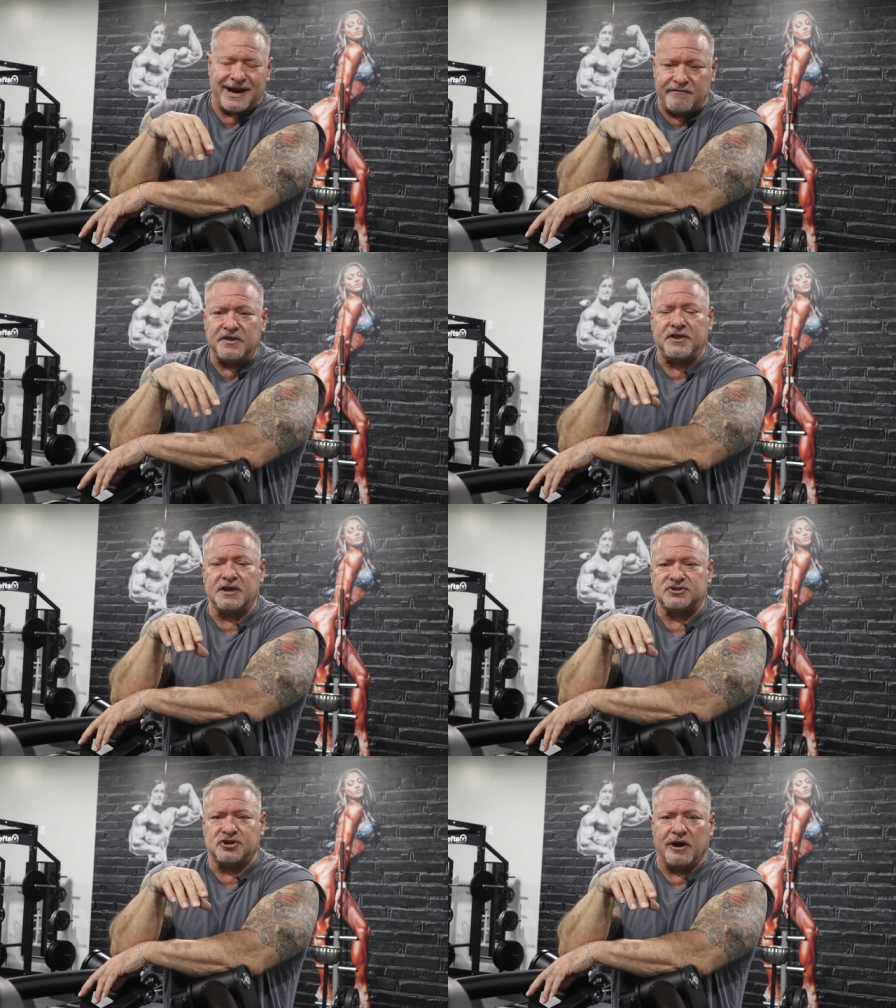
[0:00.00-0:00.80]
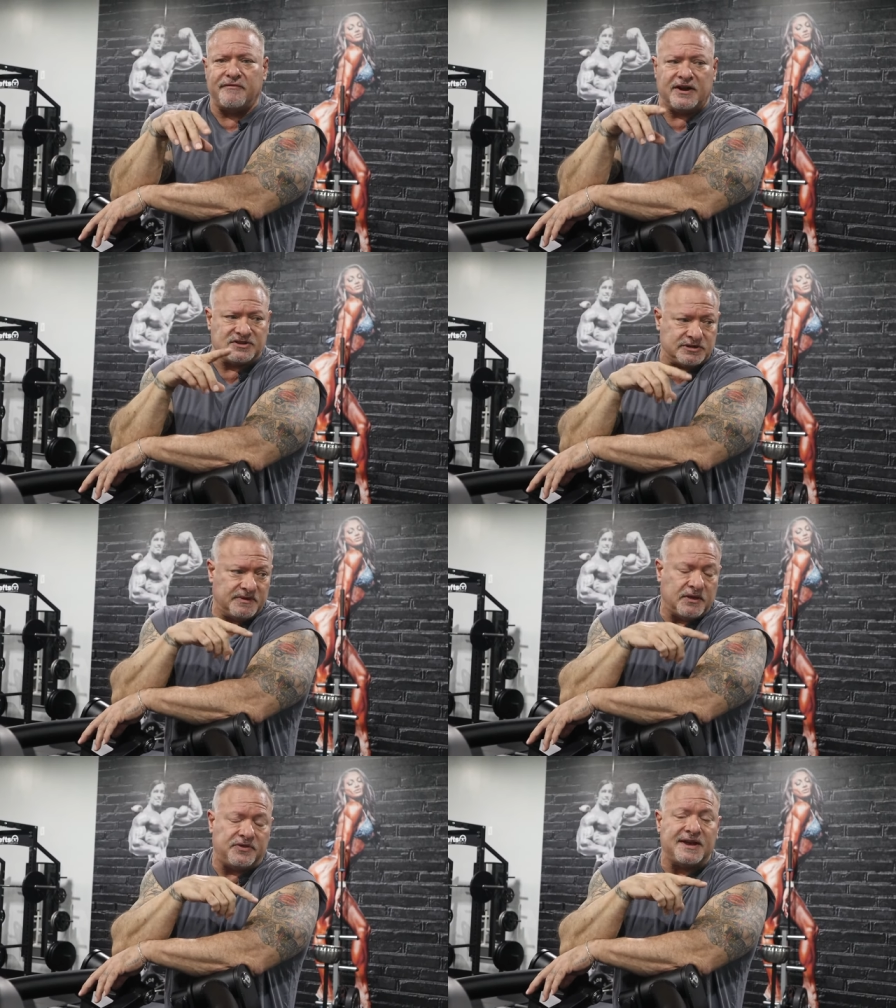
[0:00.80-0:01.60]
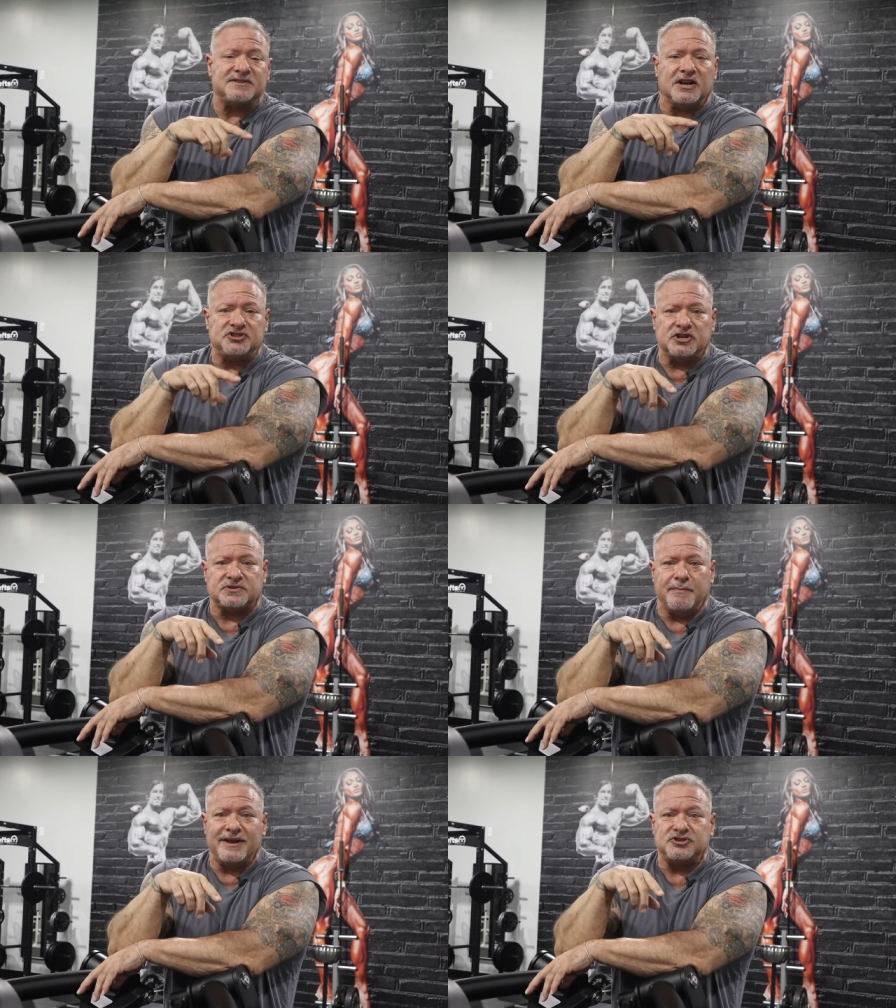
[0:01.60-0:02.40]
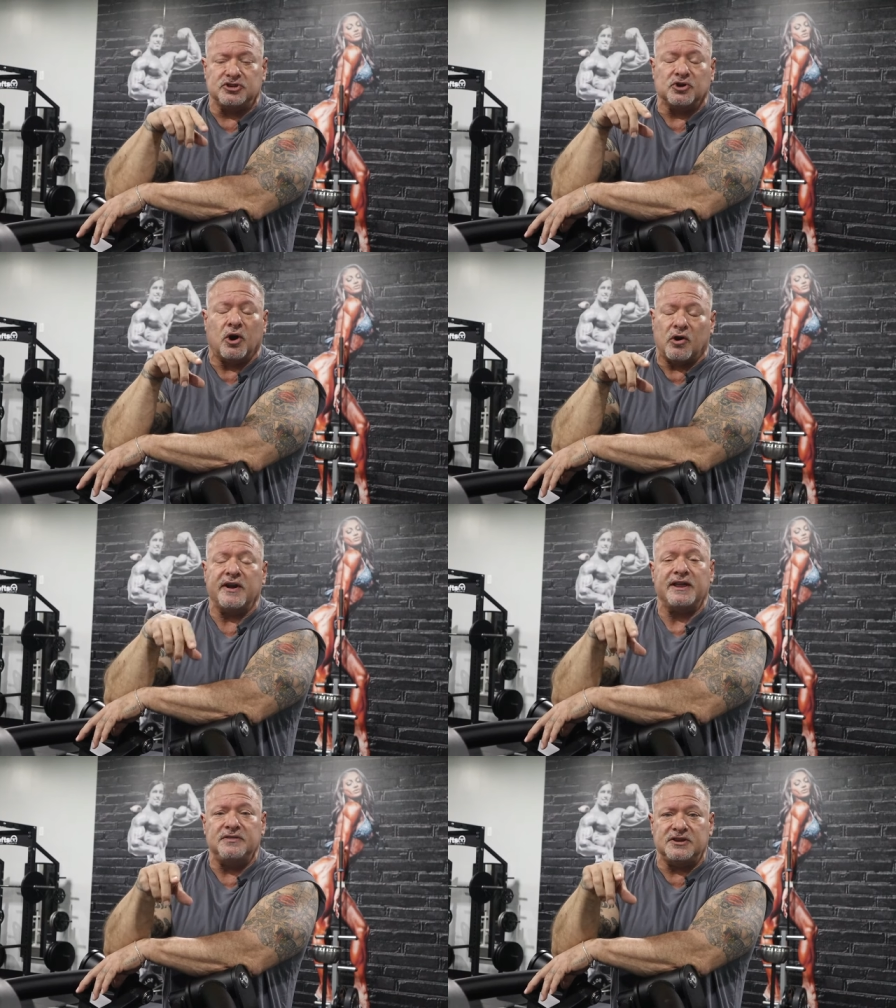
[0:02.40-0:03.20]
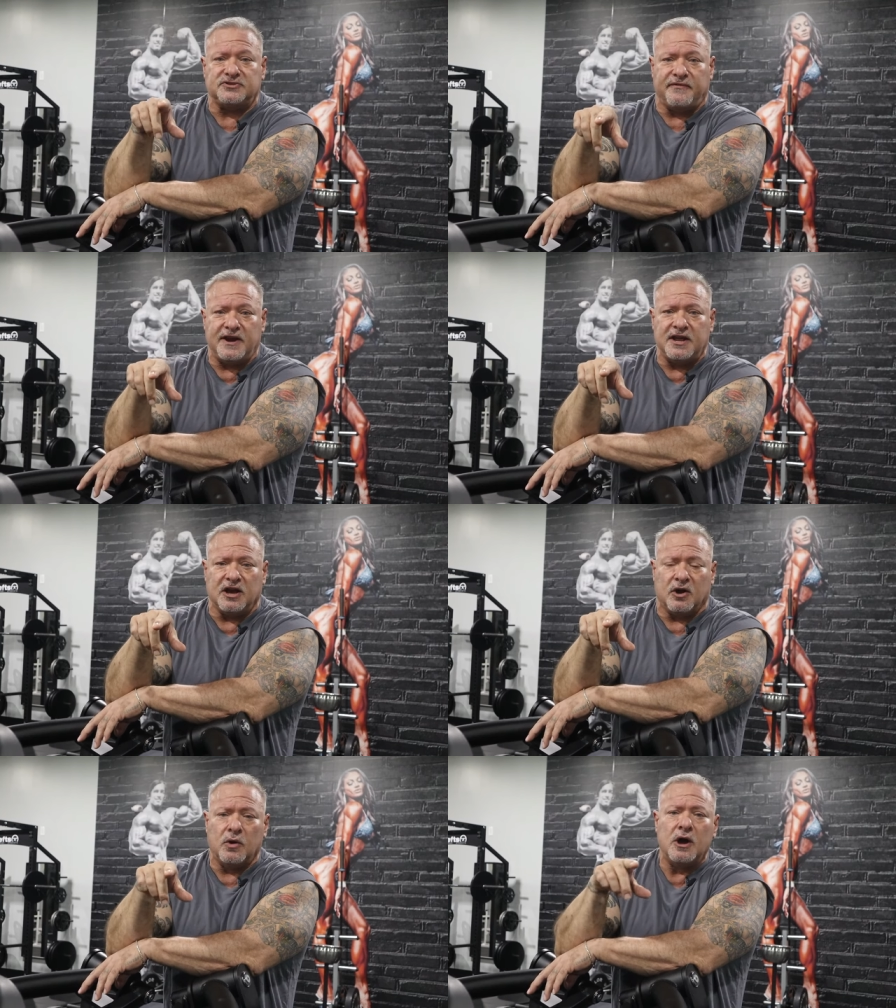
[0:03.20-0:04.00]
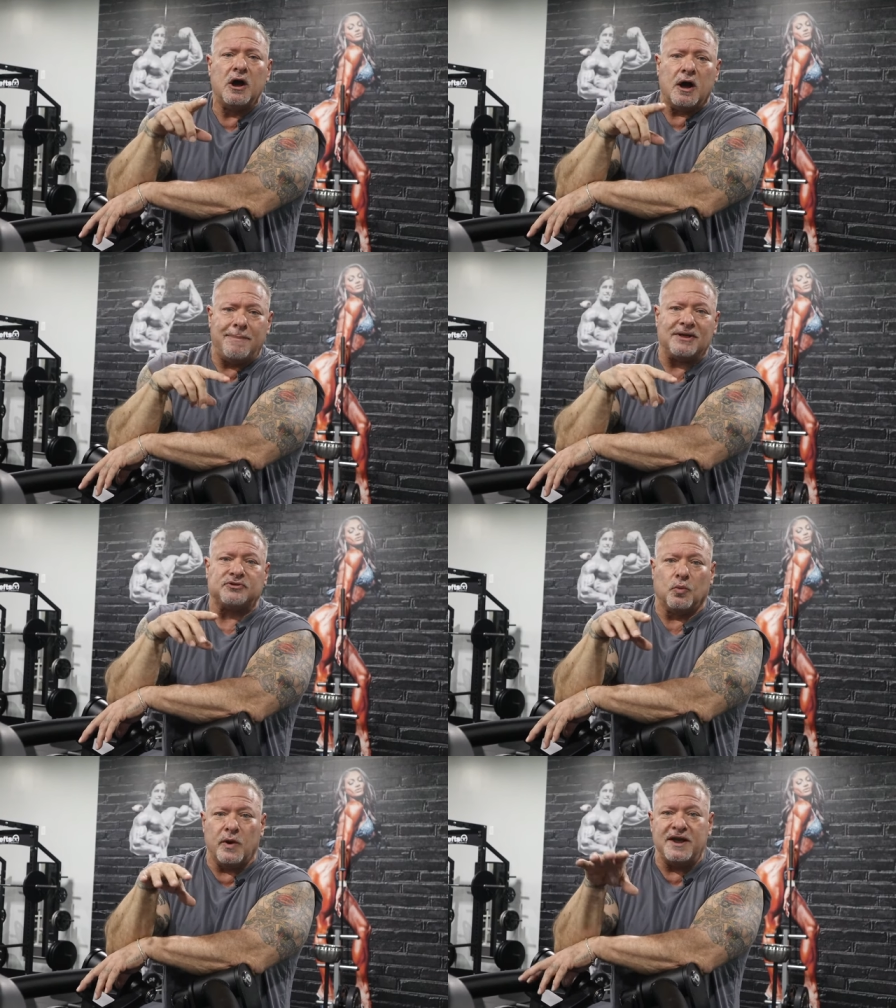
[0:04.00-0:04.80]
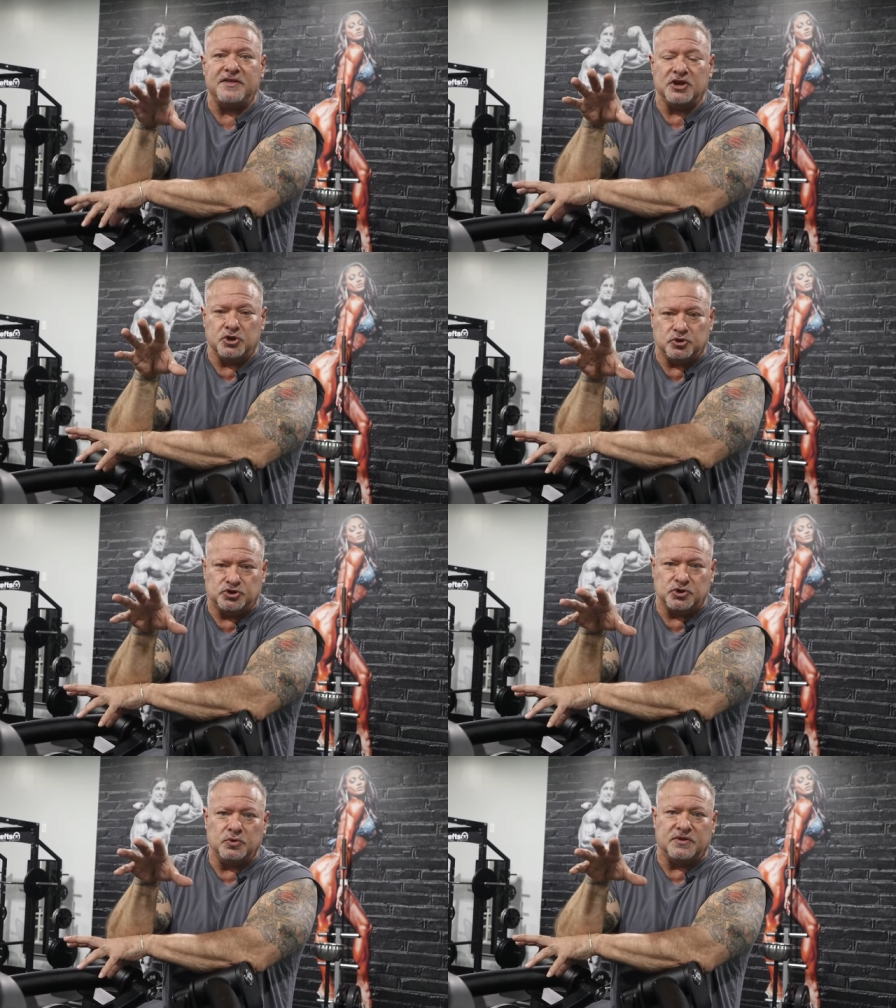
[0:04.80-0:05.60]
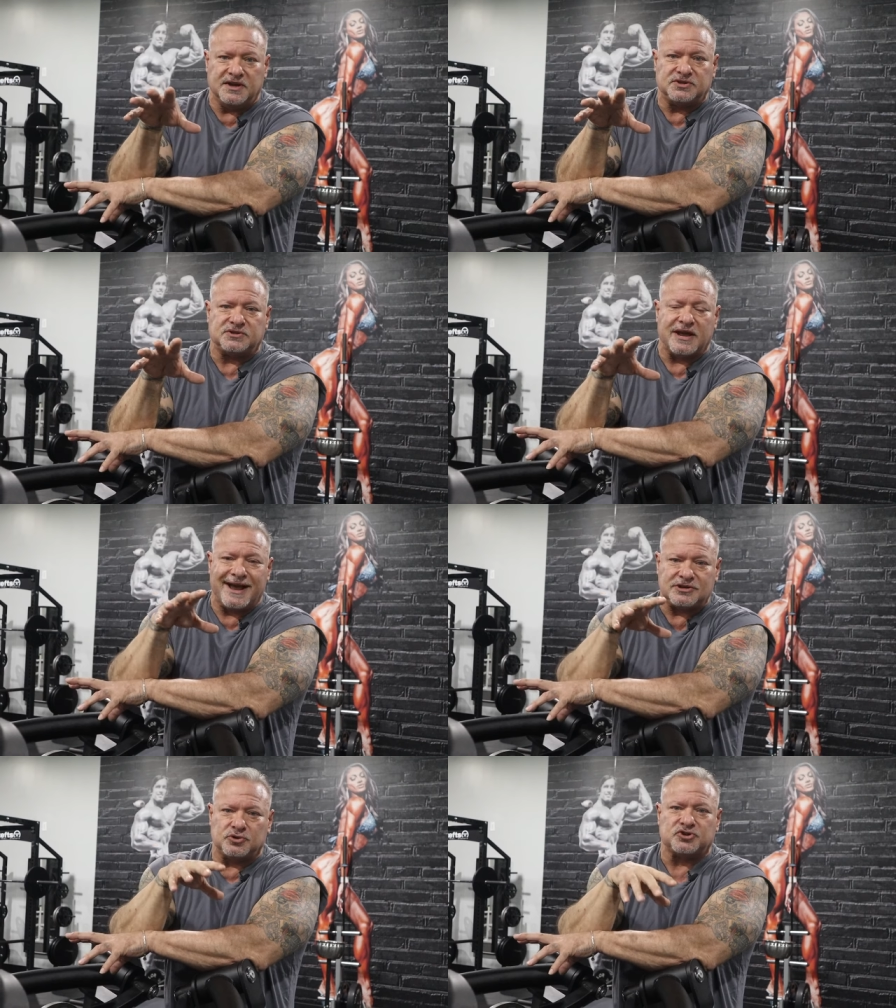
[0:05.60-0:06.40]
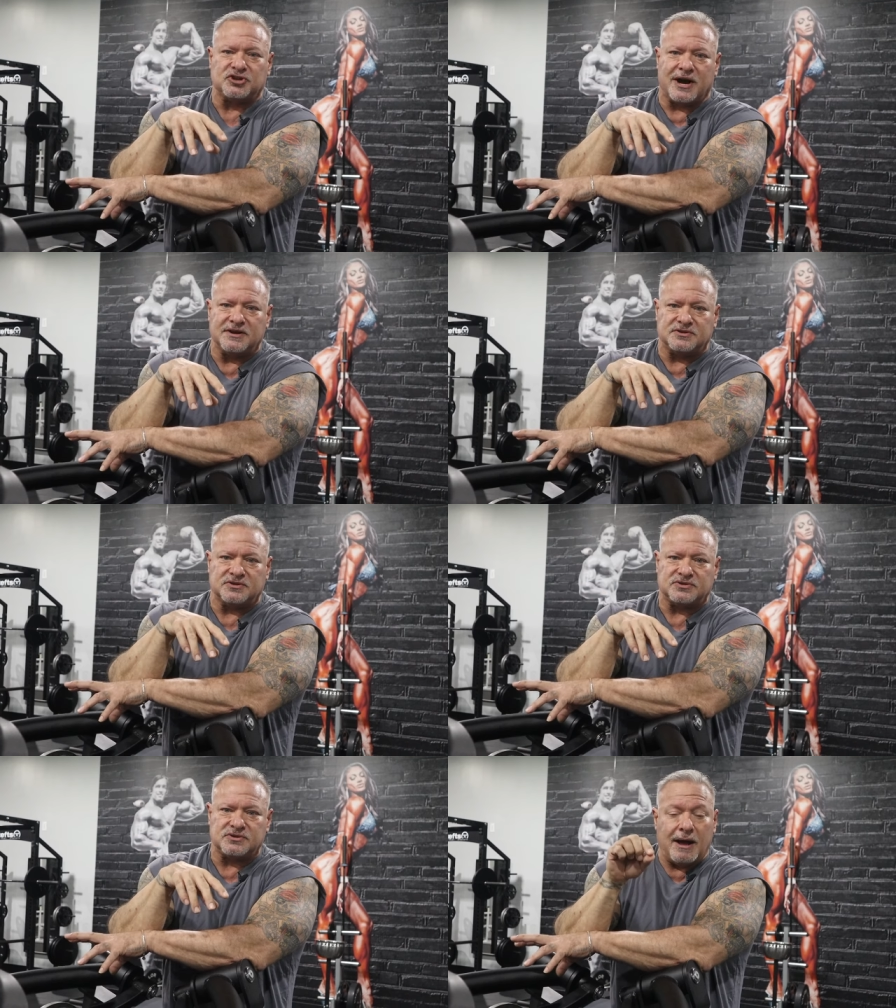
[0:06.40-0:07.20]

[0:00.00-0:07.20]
Everything is covered, and some of the things I just mentioned are in this video about the way that you do these exercises.